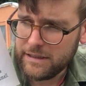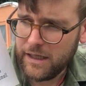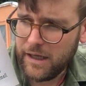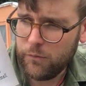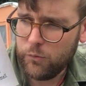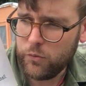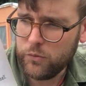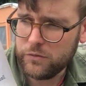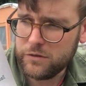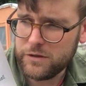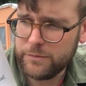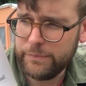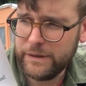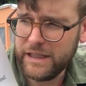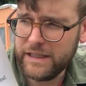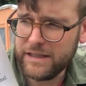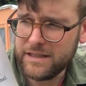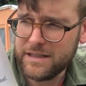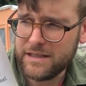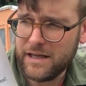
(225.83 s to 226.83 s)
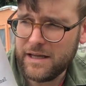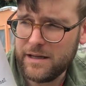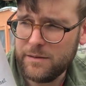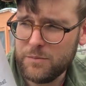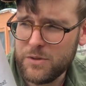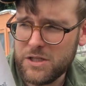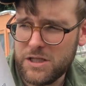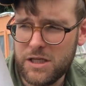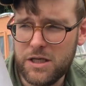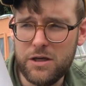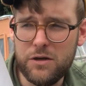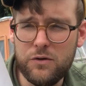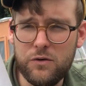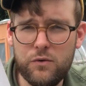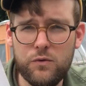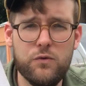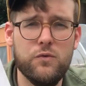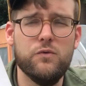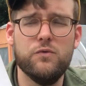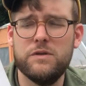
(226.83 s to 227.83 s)
I want to be the same as
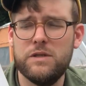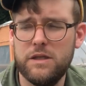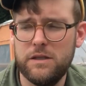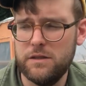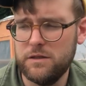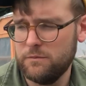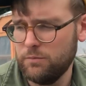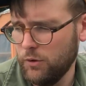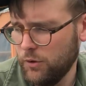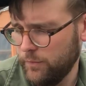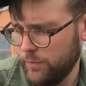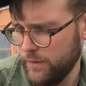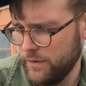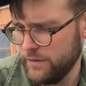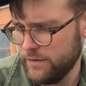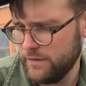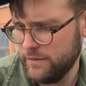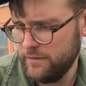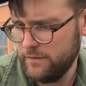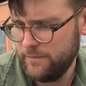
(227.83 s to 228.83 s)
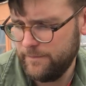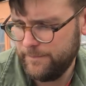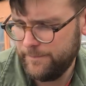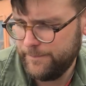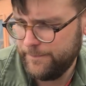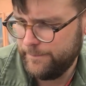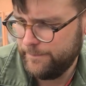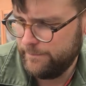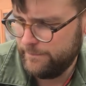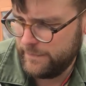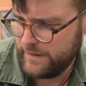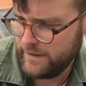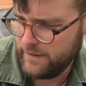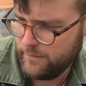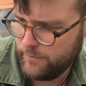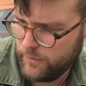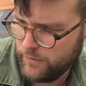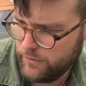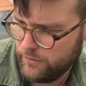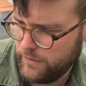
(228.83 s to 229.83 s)
you, said the small person. But
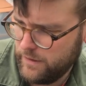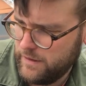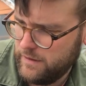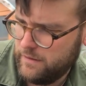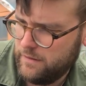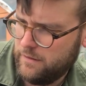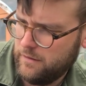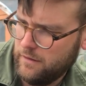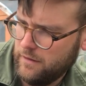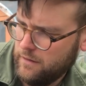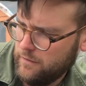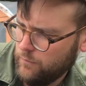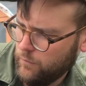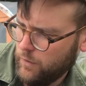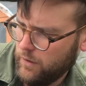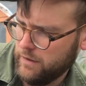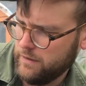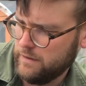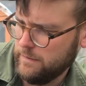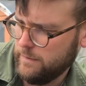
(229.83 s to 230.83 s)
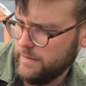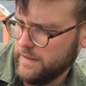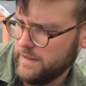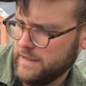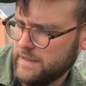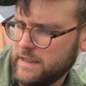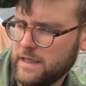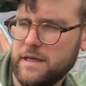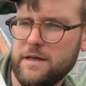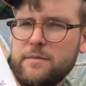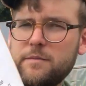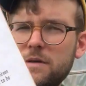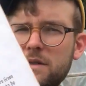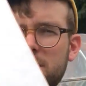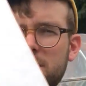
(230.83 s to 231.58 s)
Elmore Green did not want to be the same